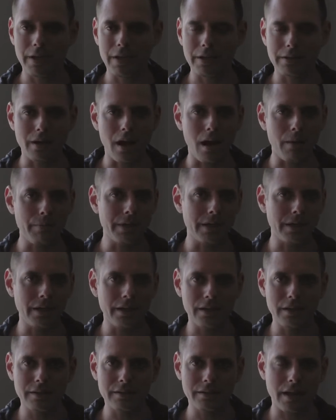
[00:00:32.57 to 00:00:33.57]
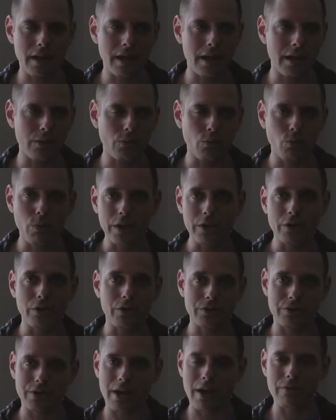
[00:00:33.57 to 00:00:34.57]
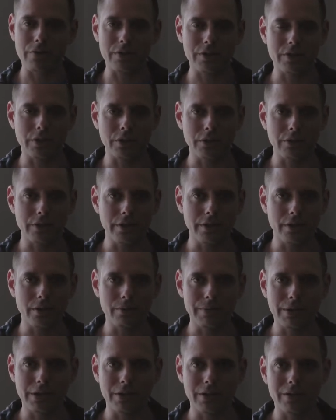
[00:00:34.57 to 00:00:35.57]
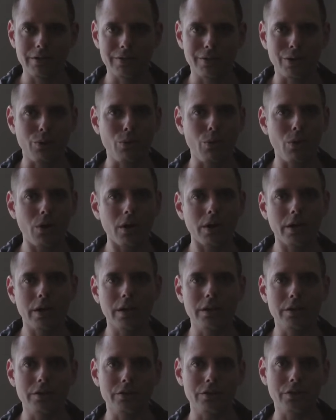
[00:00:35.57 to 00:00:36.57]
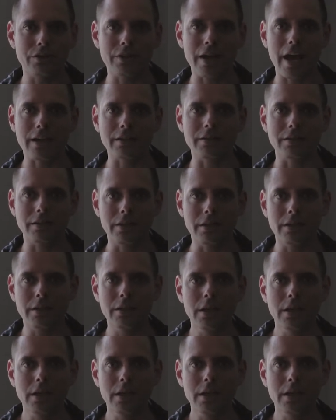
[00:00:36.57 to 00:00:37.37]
being nominees and winners every single year because their work is just excellent.